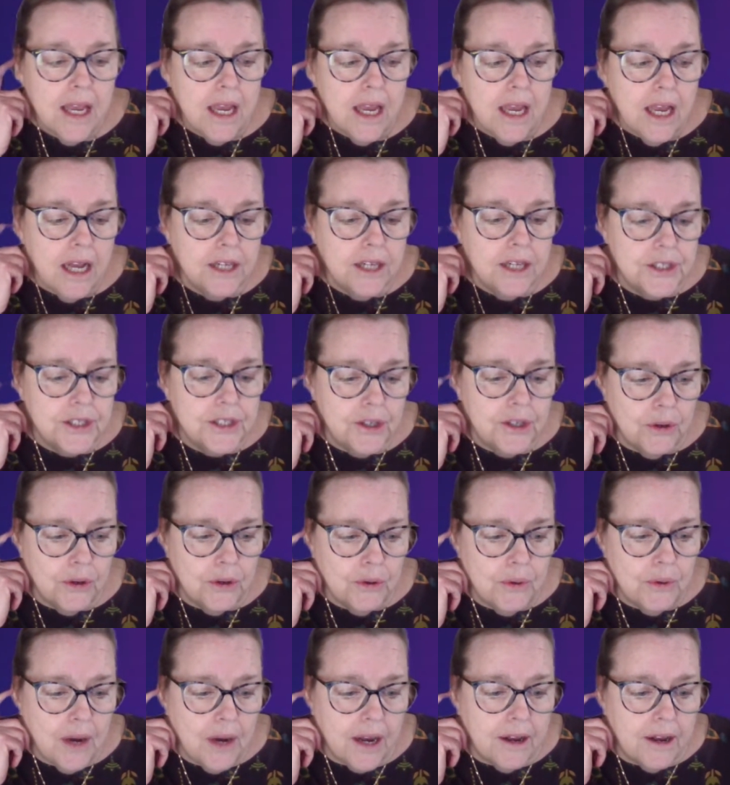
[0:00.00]

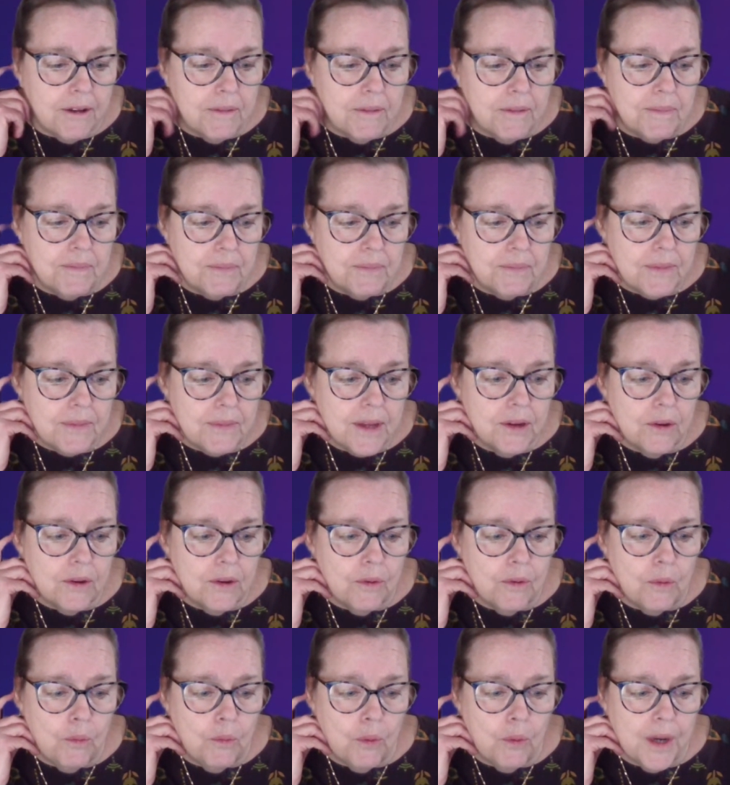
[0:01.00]
So
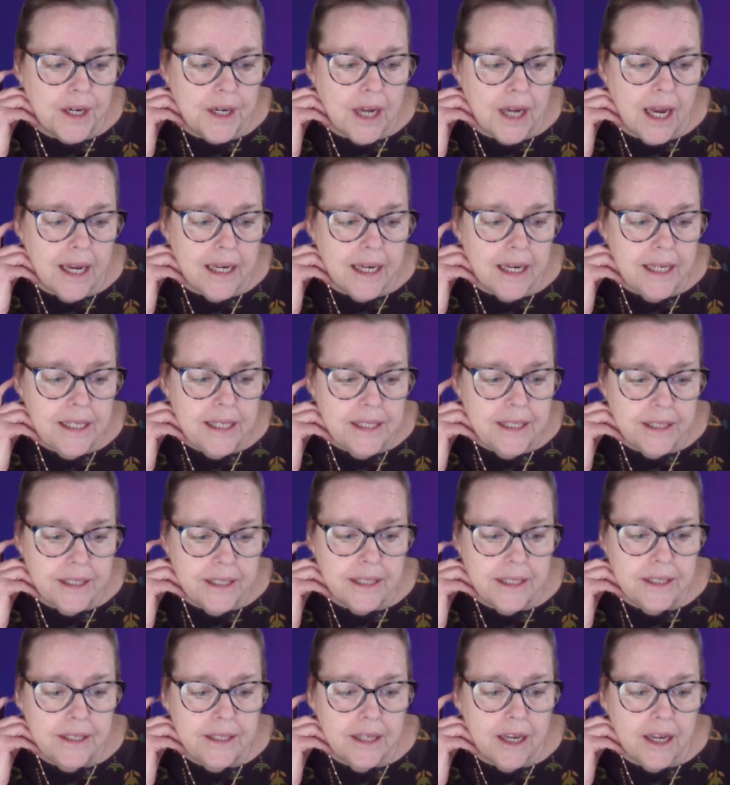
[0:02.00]
what I
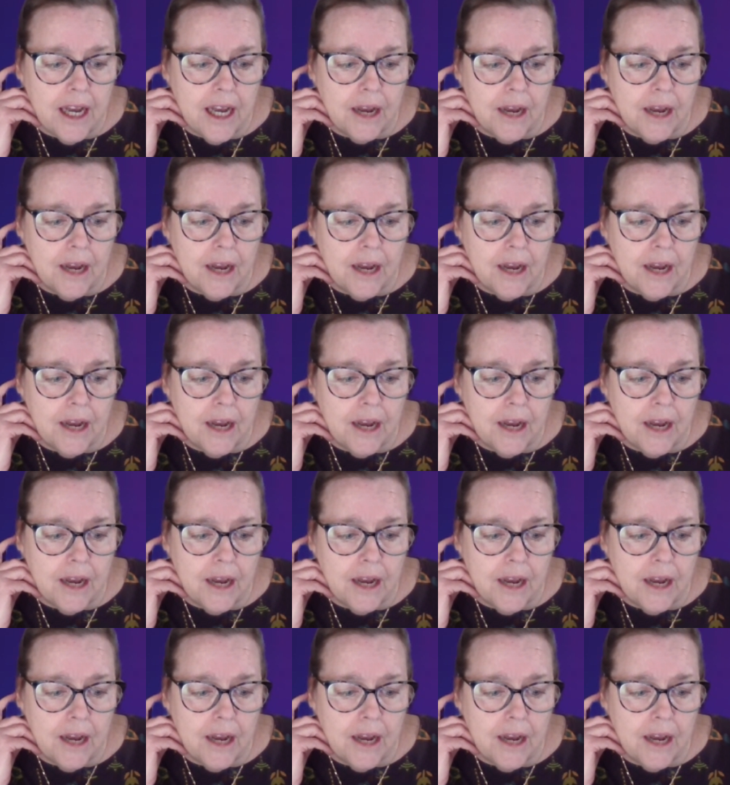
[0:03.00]
did